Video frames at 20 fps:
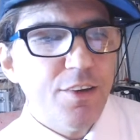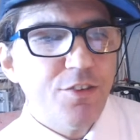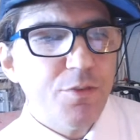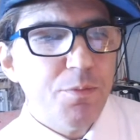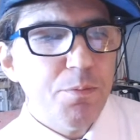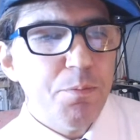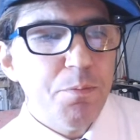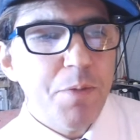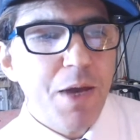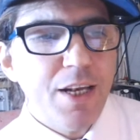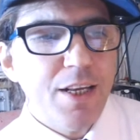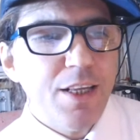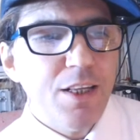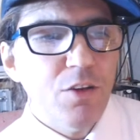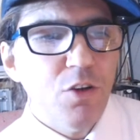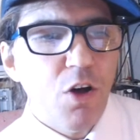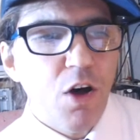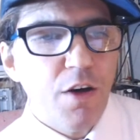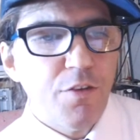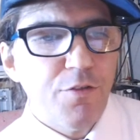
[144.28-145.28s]
Many
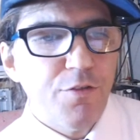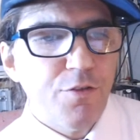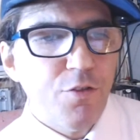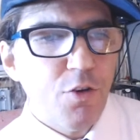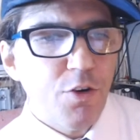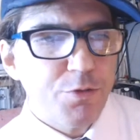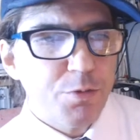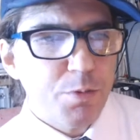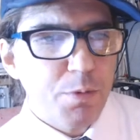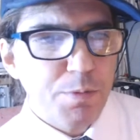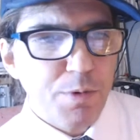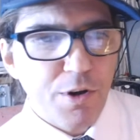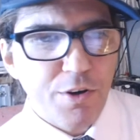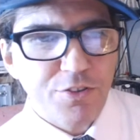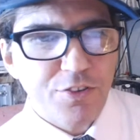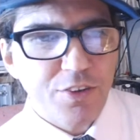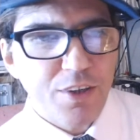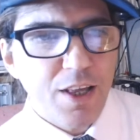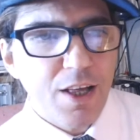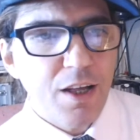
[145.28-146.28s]
law enforcement
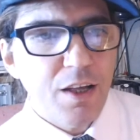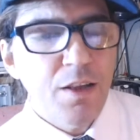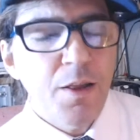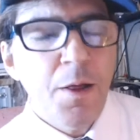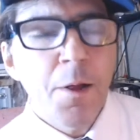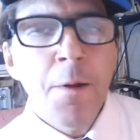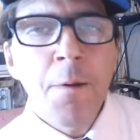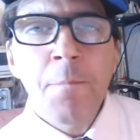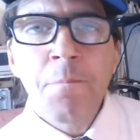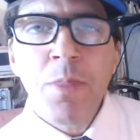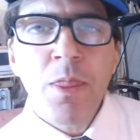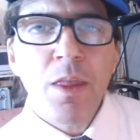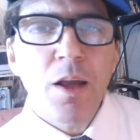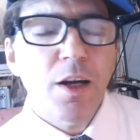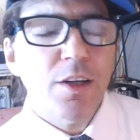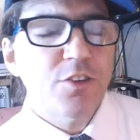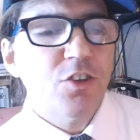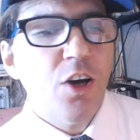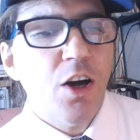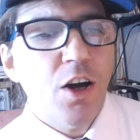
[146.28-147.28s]
personnel,
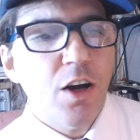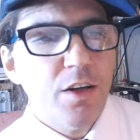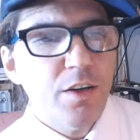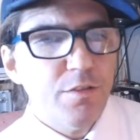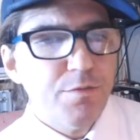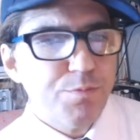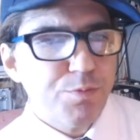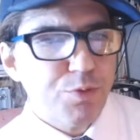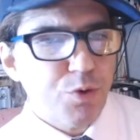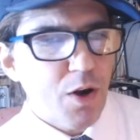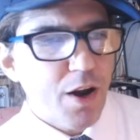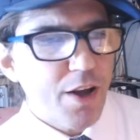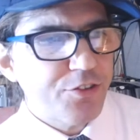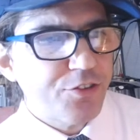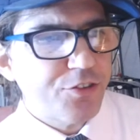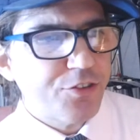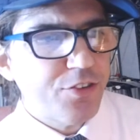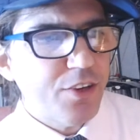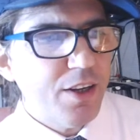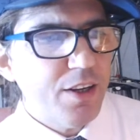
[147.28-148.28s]
a ton of
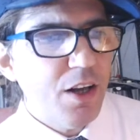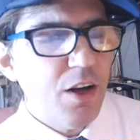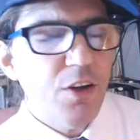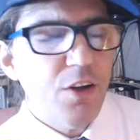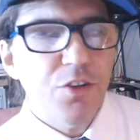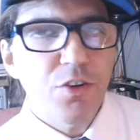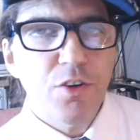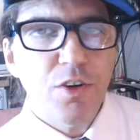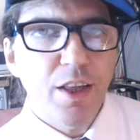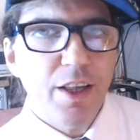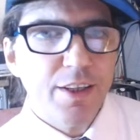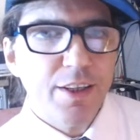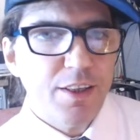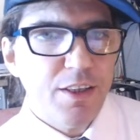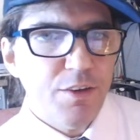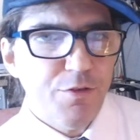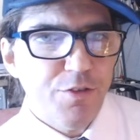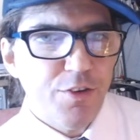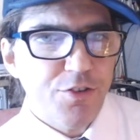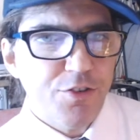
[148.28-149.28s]
press, and other elected
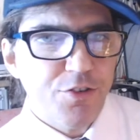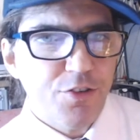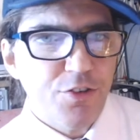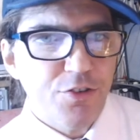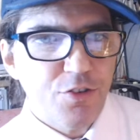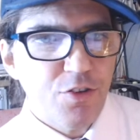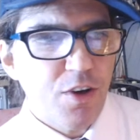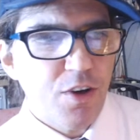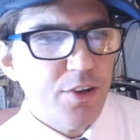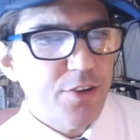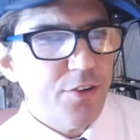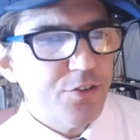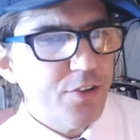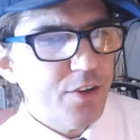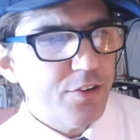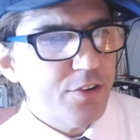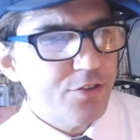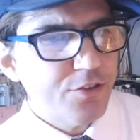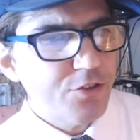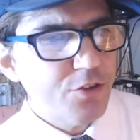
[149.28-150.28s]
officials are on this
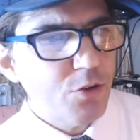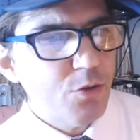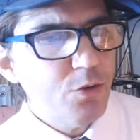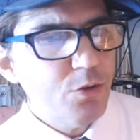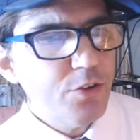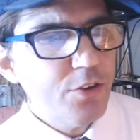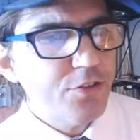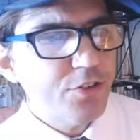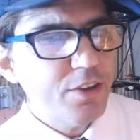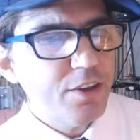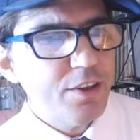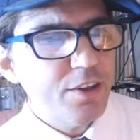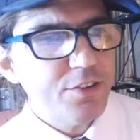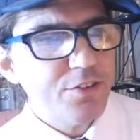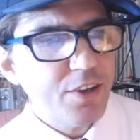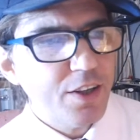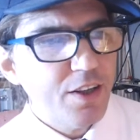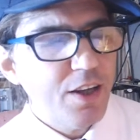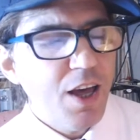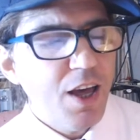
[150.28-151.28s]
list. So this is the
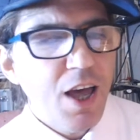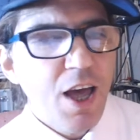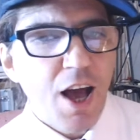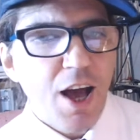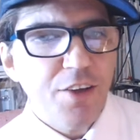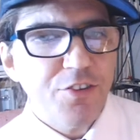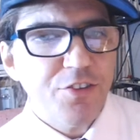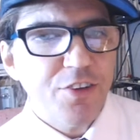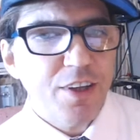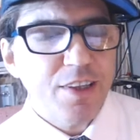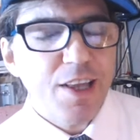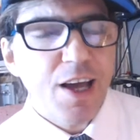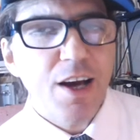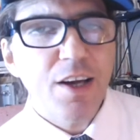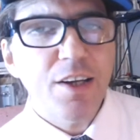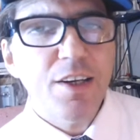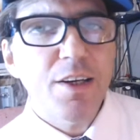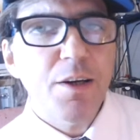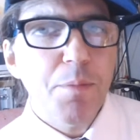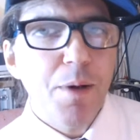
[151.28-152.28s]
list I sent out.
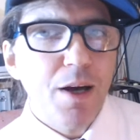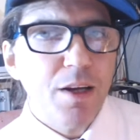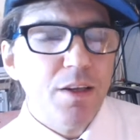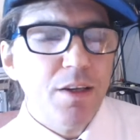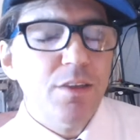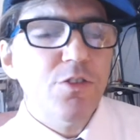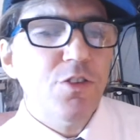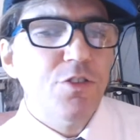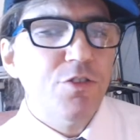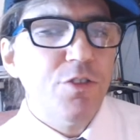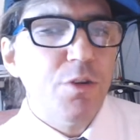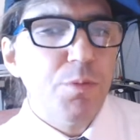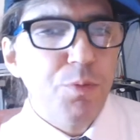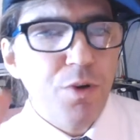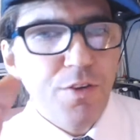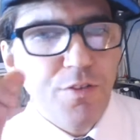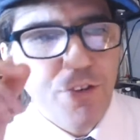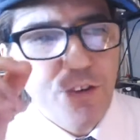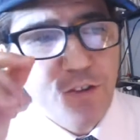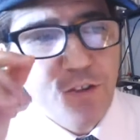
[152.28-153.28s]
And about, just to
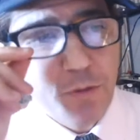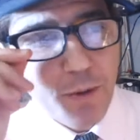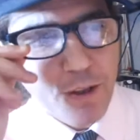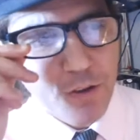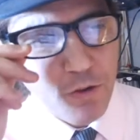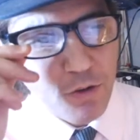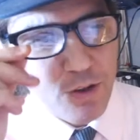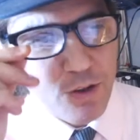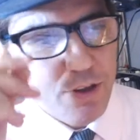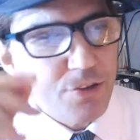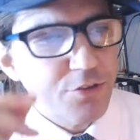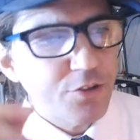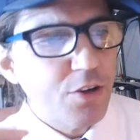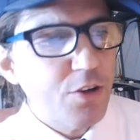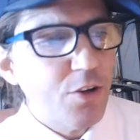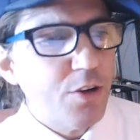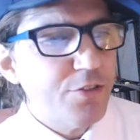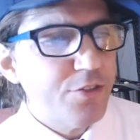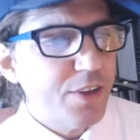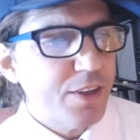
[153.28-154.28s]
preface, about 2 years ago,
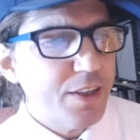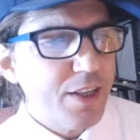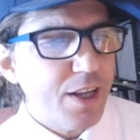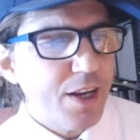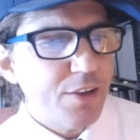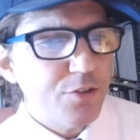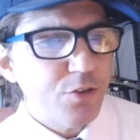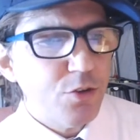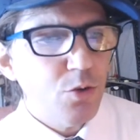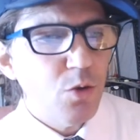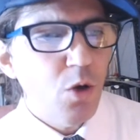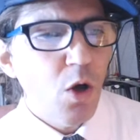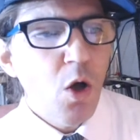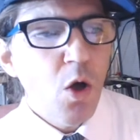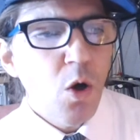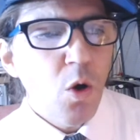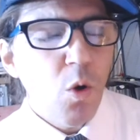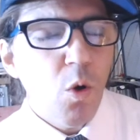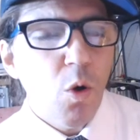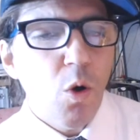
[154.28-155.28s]
I sent out to
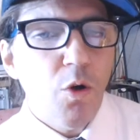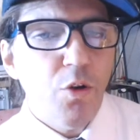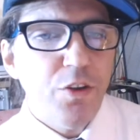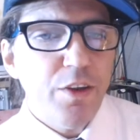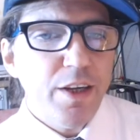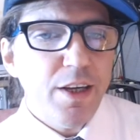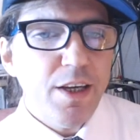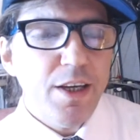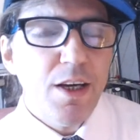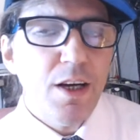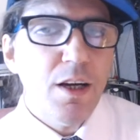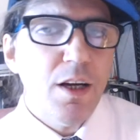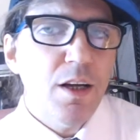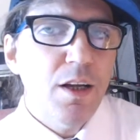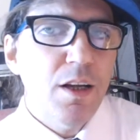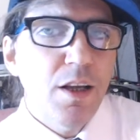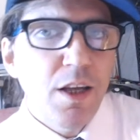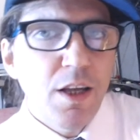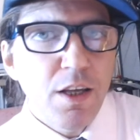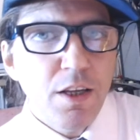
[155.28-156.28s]
all the
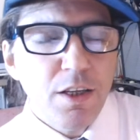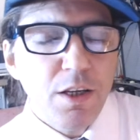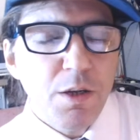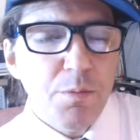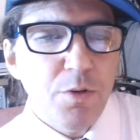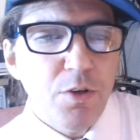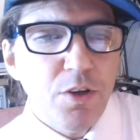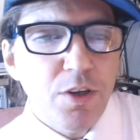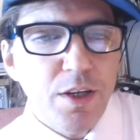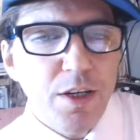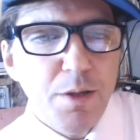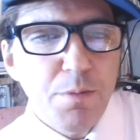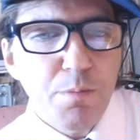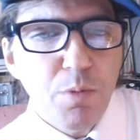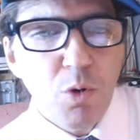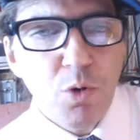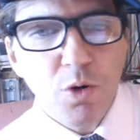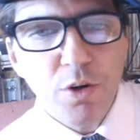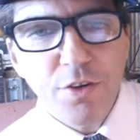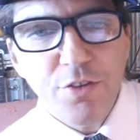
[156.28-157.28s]
community
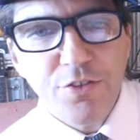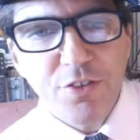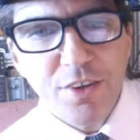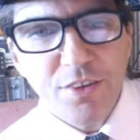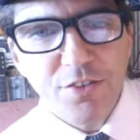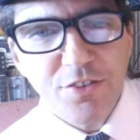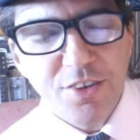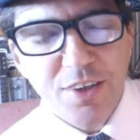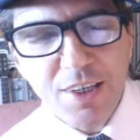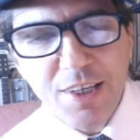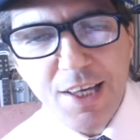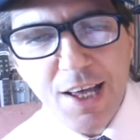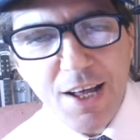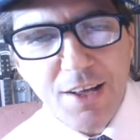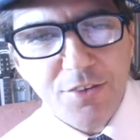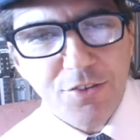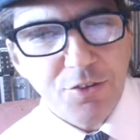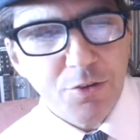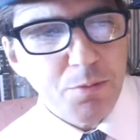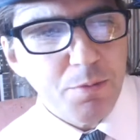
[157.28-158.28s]
boards and city
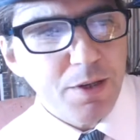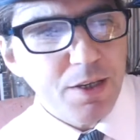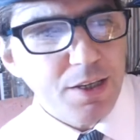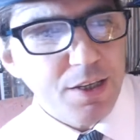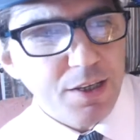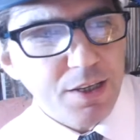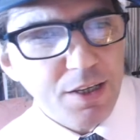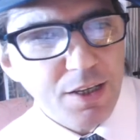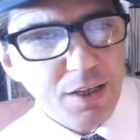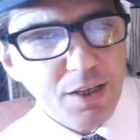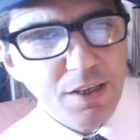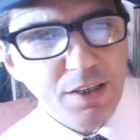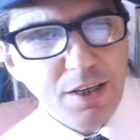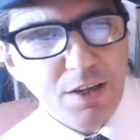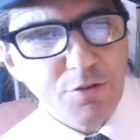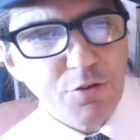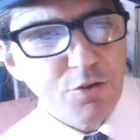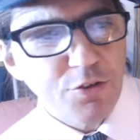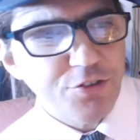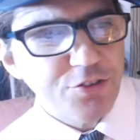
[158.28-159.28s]
councilmen, and
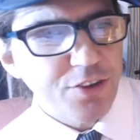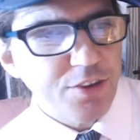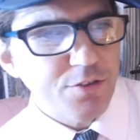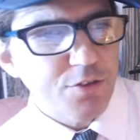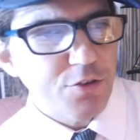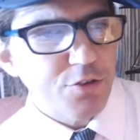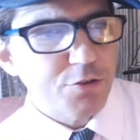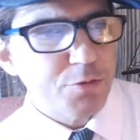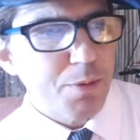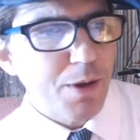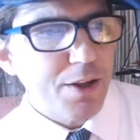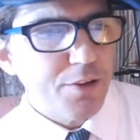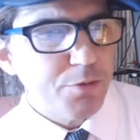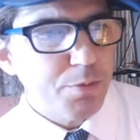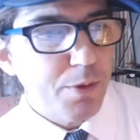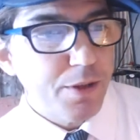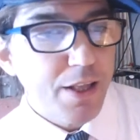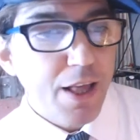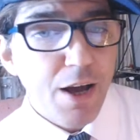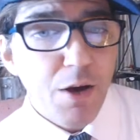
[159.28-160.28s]
never received a response.
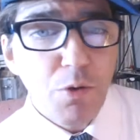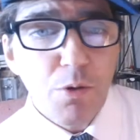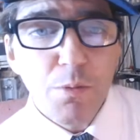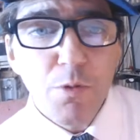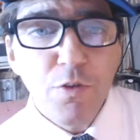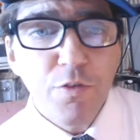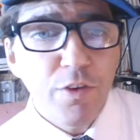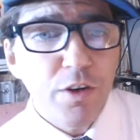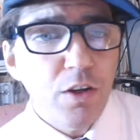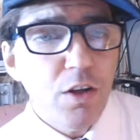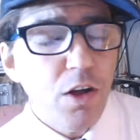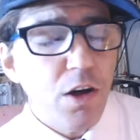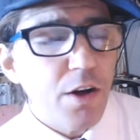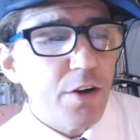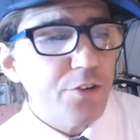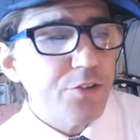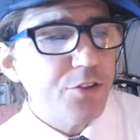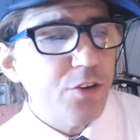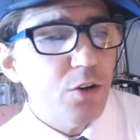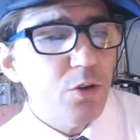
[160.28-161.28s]
But now we're moving
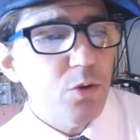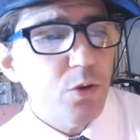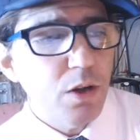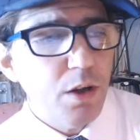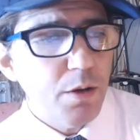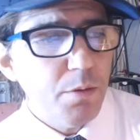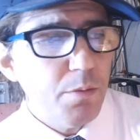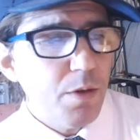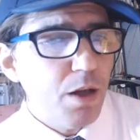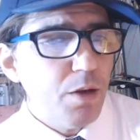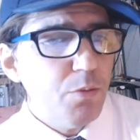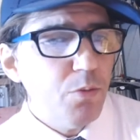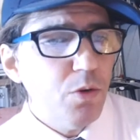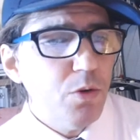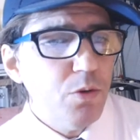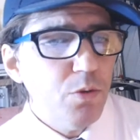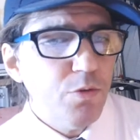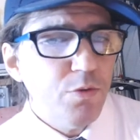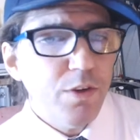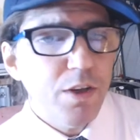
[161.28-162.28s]
along, so I'm,
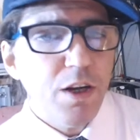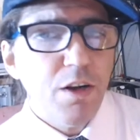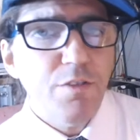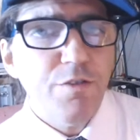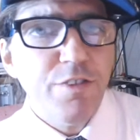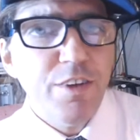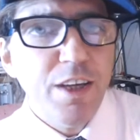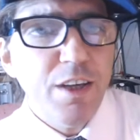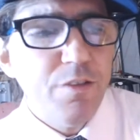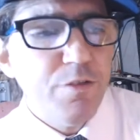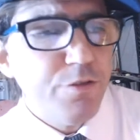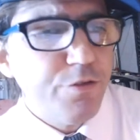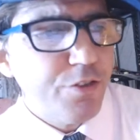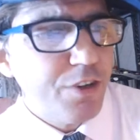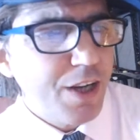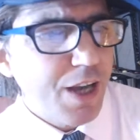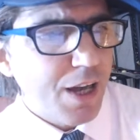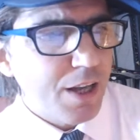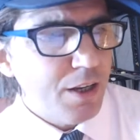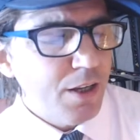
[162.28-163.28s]
you know, forgive and
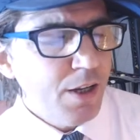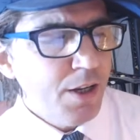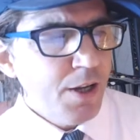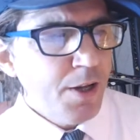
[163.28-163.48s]
forget.